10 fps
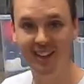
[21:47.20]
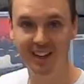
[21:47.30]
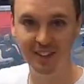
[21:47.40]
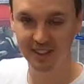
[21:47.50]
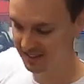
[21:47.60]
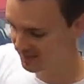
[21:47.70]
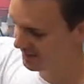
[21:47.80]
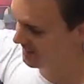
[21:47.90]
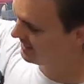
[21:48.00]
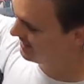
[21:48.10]
there you go.
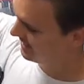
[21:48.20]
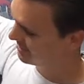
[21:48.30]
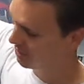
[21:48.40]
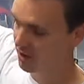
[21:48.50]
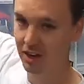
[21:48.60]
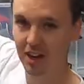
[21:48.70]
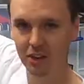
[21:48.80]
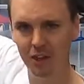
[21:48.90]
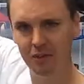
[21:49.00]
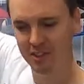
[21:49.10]

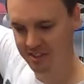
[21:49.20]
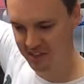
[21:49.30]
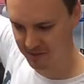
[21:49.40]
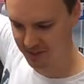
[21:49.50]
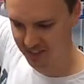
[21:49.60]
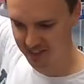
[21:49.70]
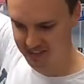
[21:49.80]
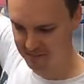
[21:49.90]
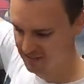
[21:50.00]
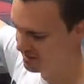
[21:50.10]
I
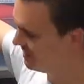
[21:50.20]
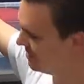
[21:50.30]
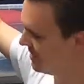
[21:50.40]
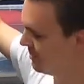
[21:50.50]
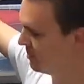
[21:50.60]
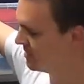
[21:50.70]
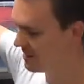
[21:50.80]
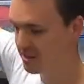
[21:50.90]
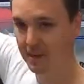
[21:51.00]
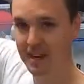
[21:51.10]
got a message. Someone wanted to